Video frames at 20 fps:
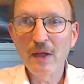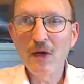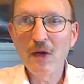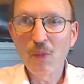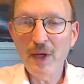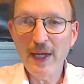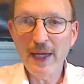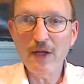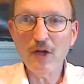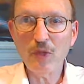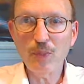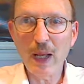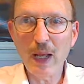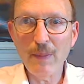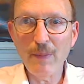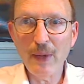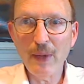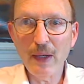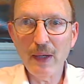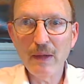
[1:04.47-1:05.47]
we need to
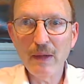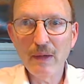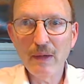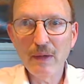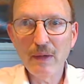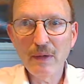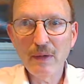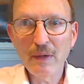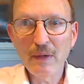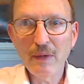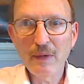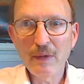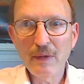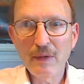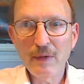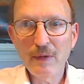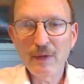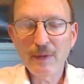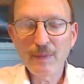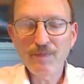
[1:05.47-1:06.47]
spend big.
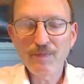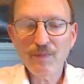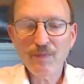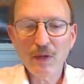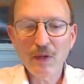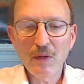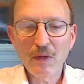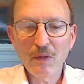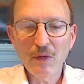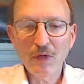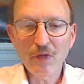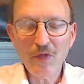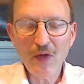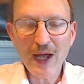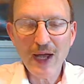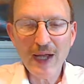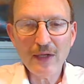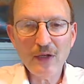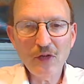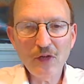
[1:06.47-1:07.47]
The
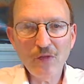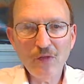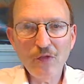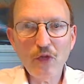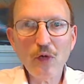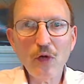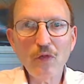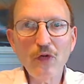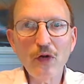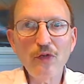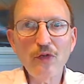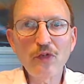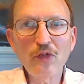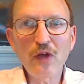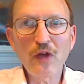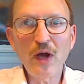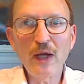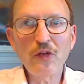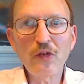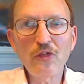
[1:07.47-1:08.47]
fact is, of the 1,200
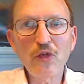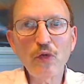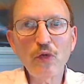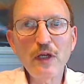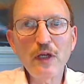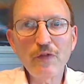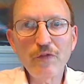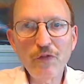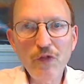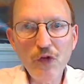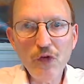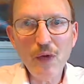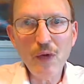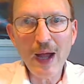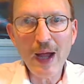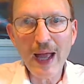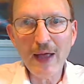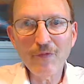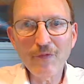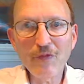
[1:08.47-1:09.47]
scientists, only a few
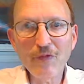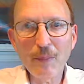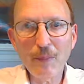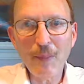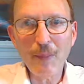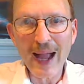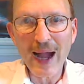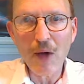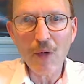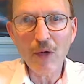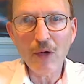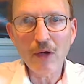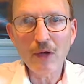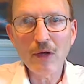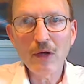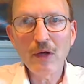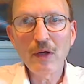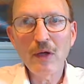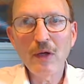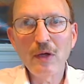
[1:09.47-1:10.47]
had the power
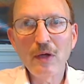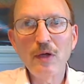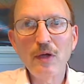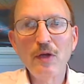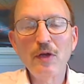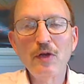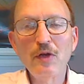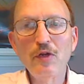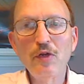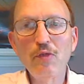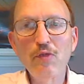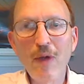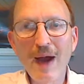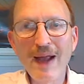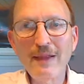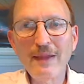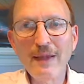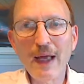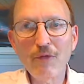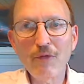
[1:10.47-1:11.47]
to
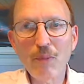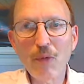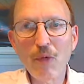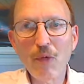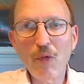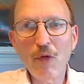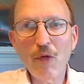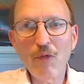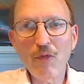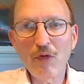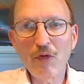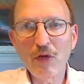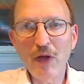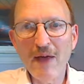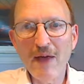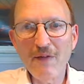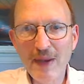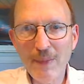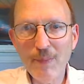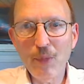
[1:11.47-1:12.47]
write that report, to
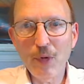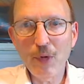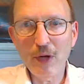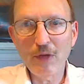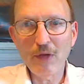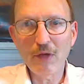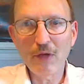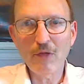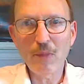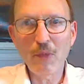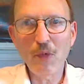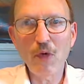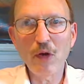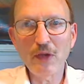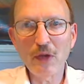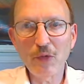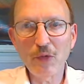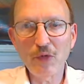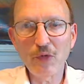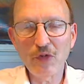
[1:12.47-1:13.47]
have input into the report
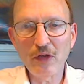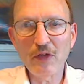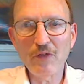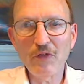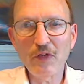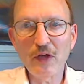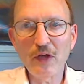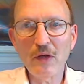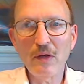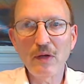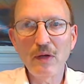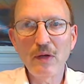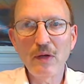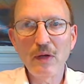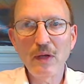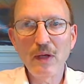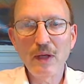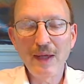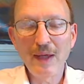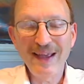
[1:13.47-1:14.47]
that was significant.
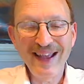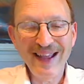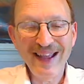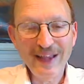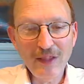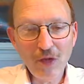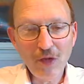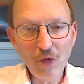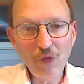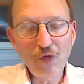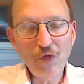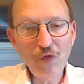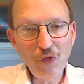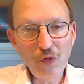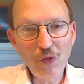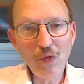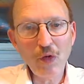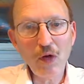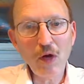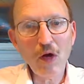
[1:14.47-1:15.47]
And those
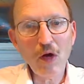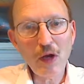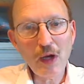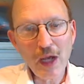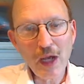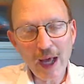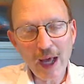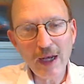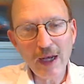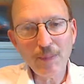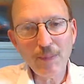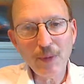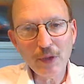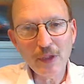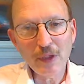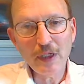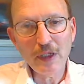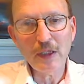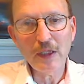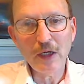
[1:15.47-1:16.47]
few are not a
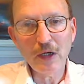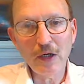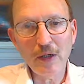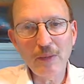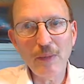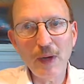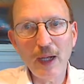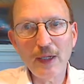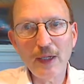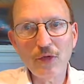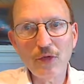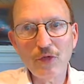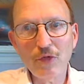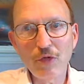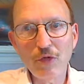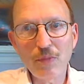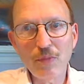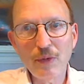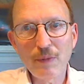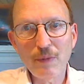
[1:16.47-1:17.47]
politically unbiased
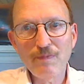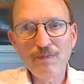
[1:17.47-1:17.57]
group.